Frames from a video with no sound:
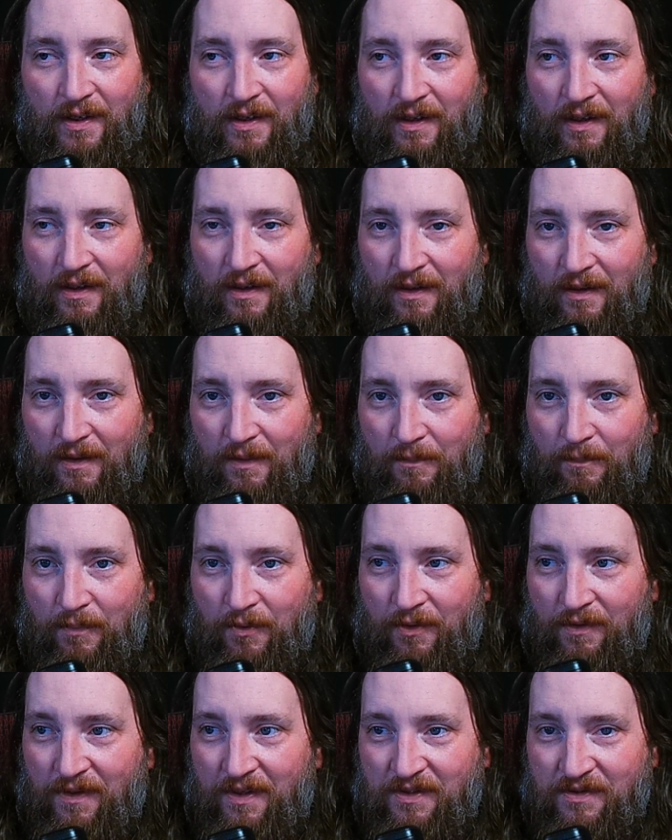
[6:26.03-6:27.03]

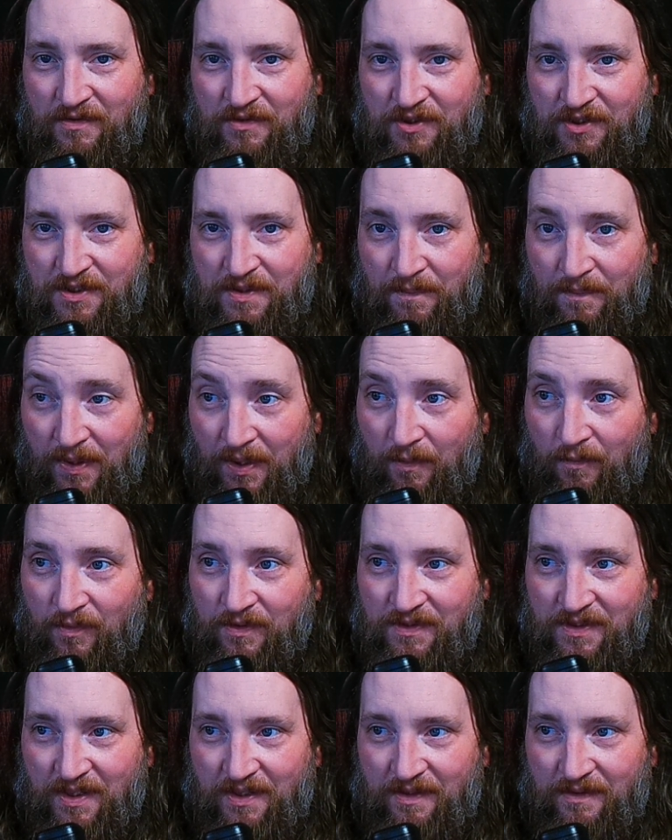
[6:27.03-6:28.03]
But these are just the big
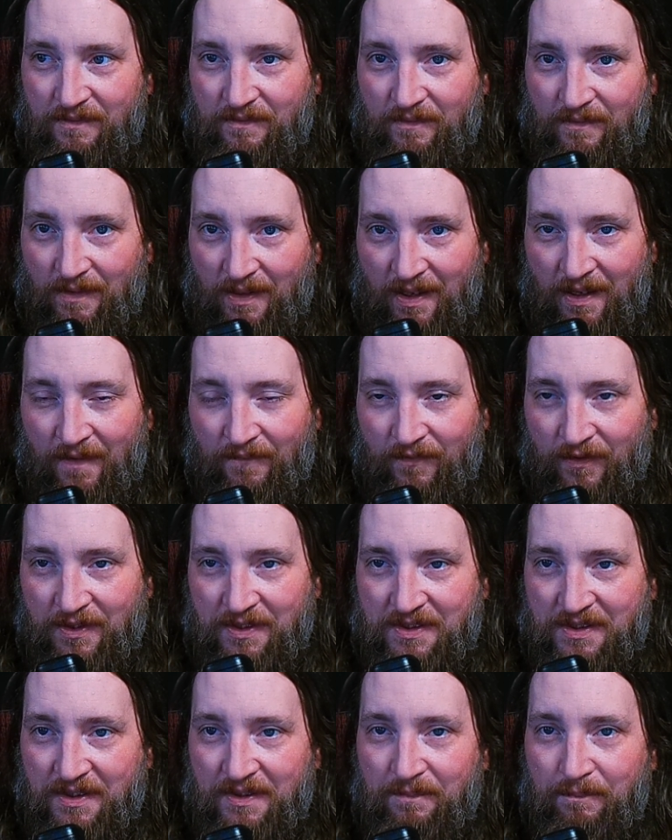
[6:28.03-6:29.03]
ones that I have
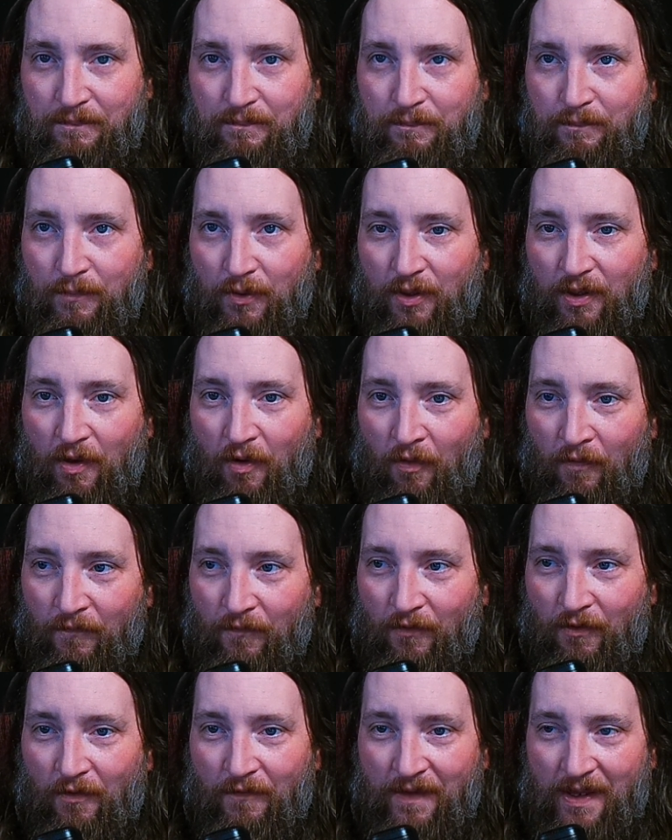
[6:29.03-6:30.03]
listed. But
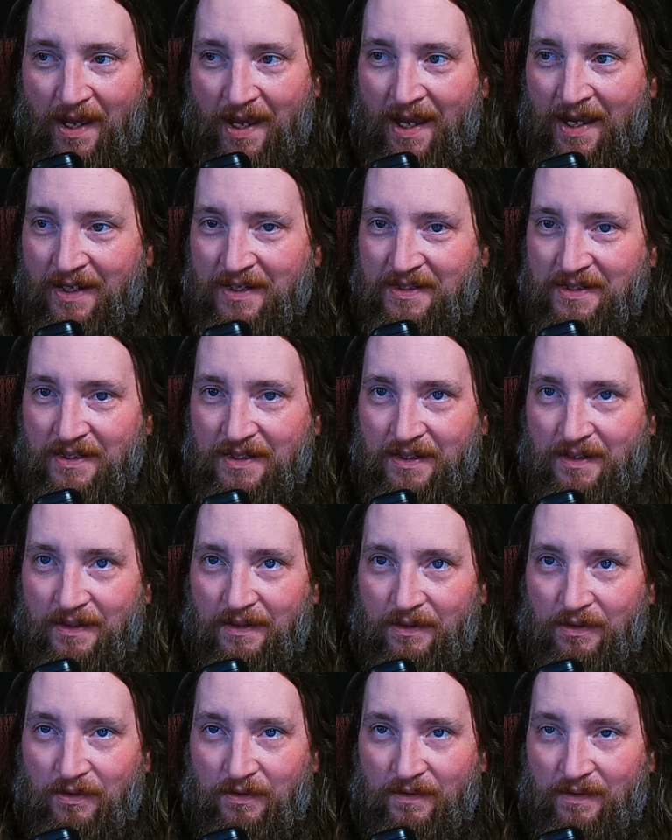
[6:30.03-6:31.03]
overall, the acting,
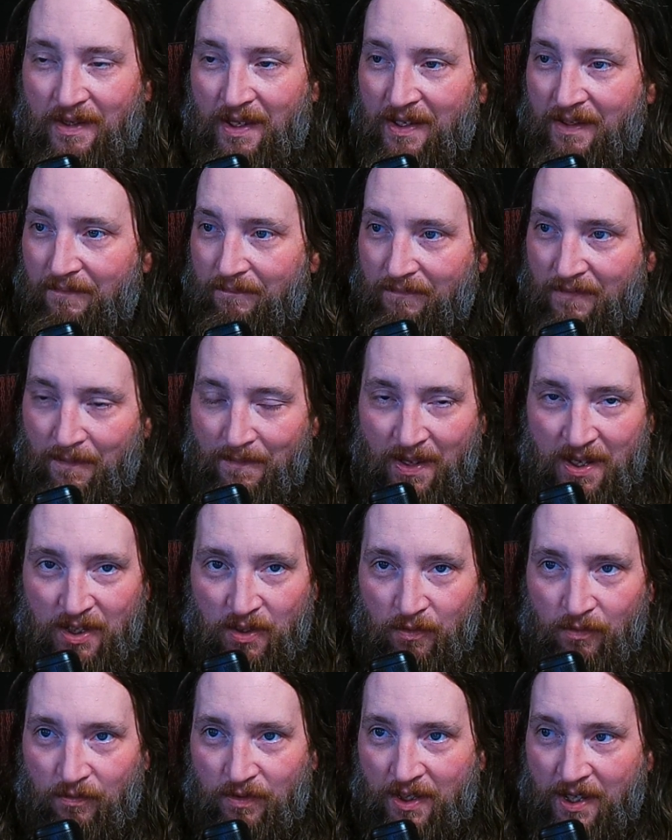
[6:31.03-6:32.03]
they make
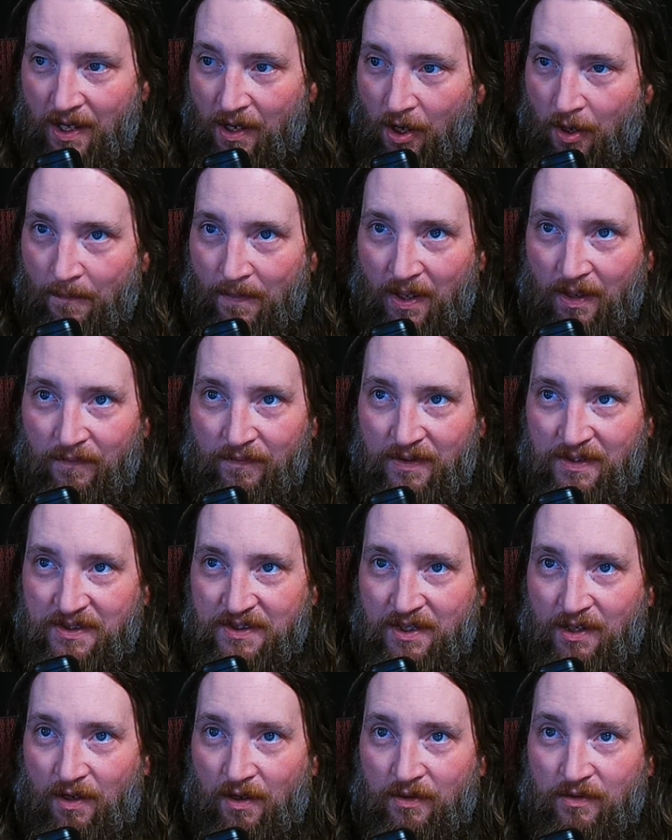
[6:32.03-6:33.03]
you care about these
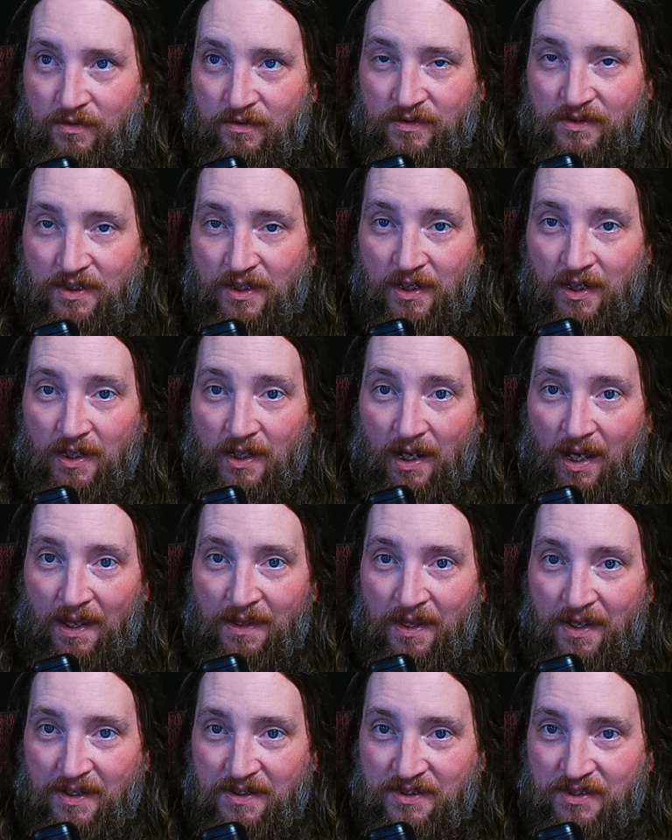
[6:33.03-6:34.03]
characters. I
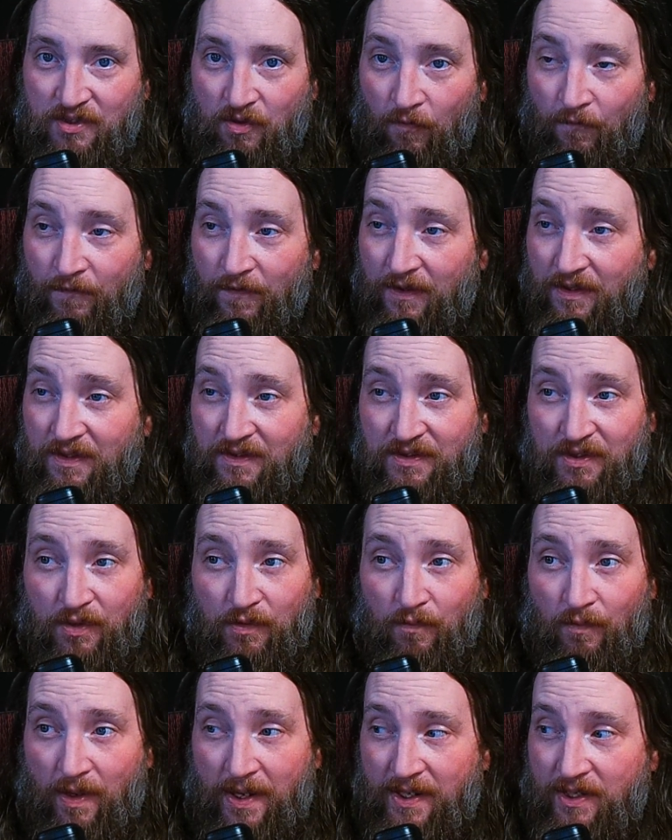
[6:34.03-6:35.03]
think Sophia does a
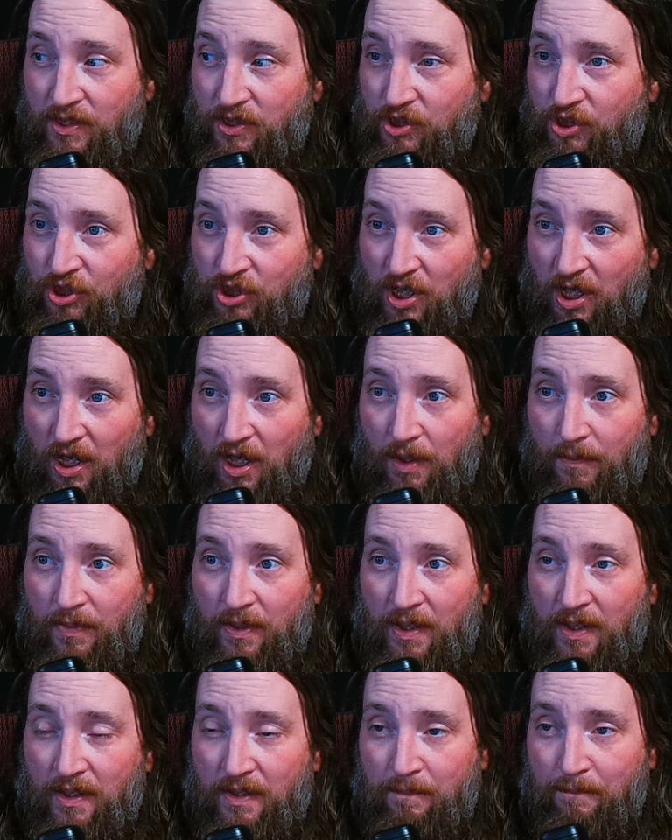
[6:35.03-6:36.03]
great job
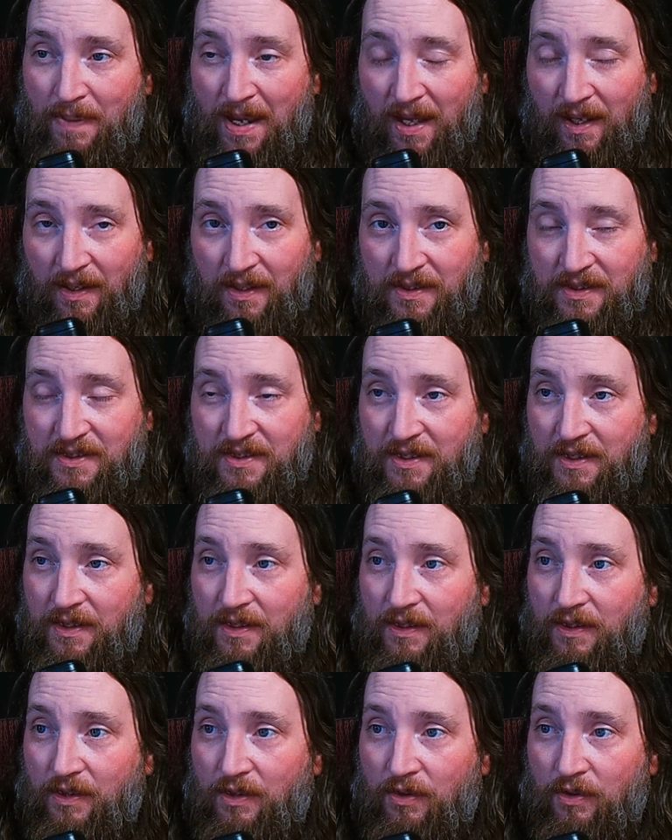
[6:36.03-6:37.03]
in
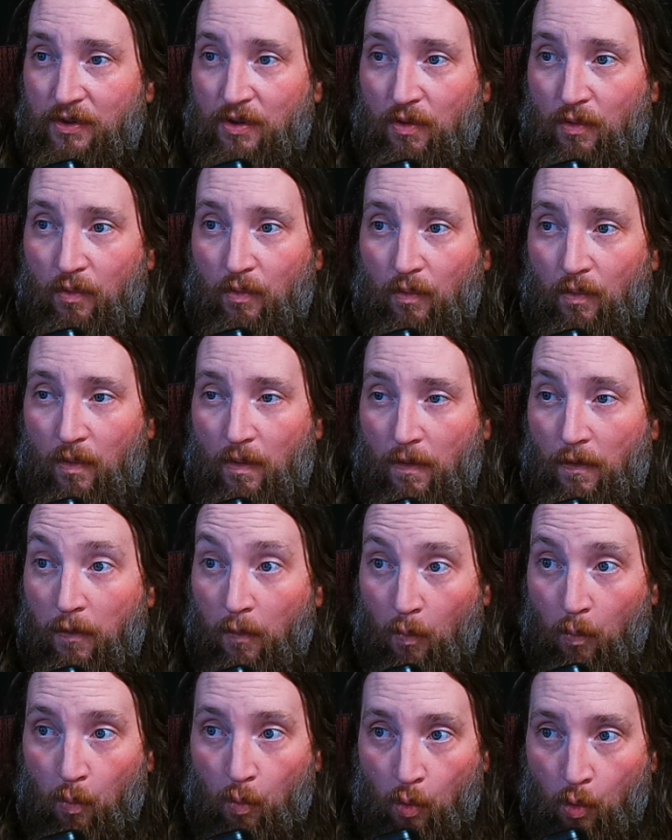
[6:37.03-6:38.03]
balancing, you know,
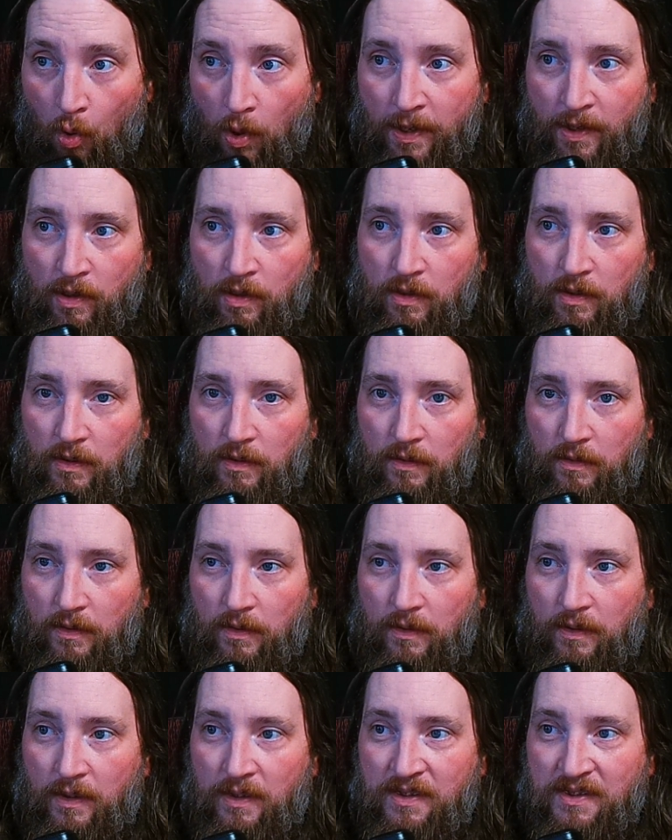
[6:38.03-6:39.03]
the warrior
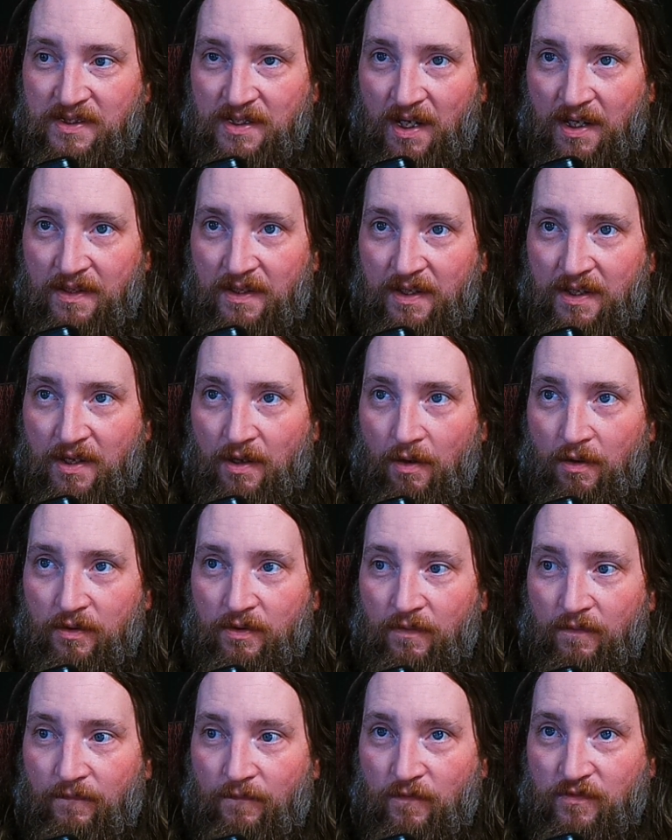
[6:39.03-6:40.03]
inside the
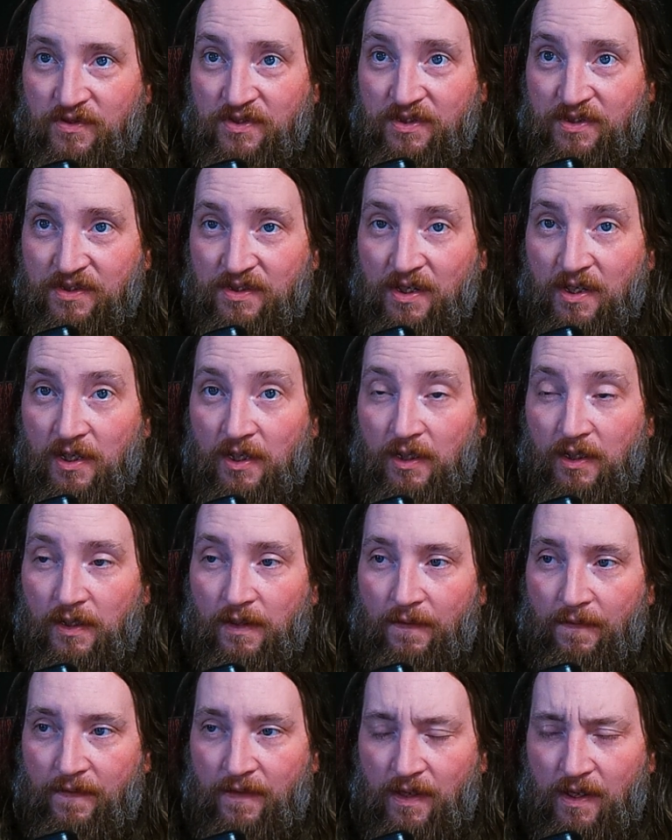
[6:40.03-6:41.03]
character versus
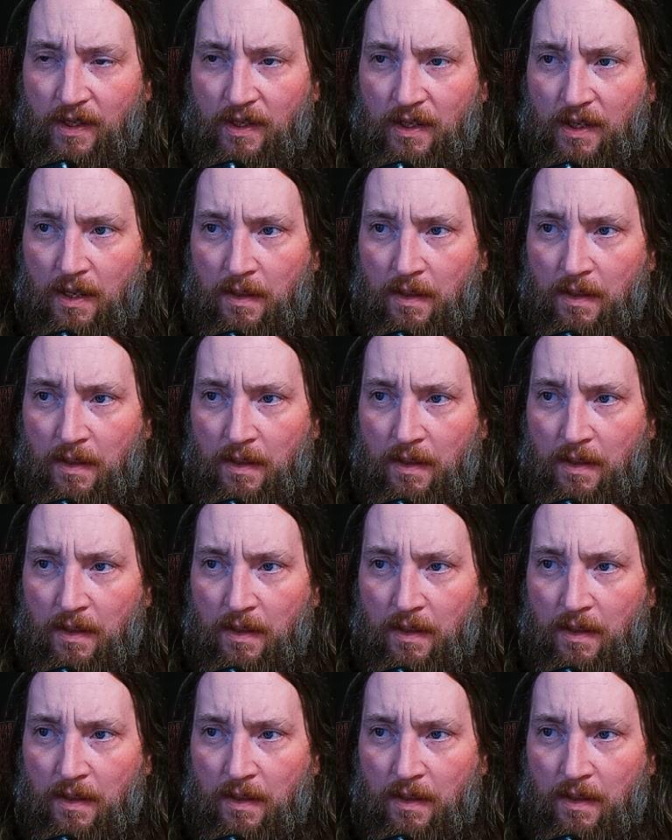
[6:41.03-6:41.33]
the